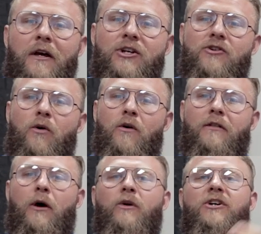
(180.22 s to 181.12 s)
make sure
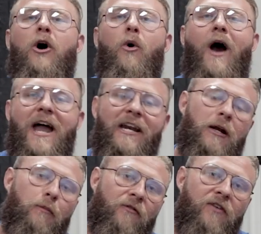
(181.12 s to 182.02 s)
that we go at it
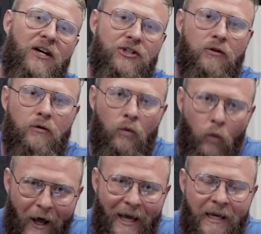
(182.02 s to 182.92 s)
in a professional
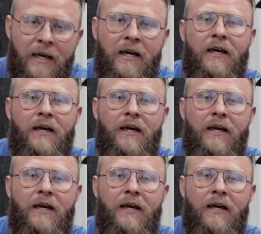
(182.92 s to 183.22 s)
way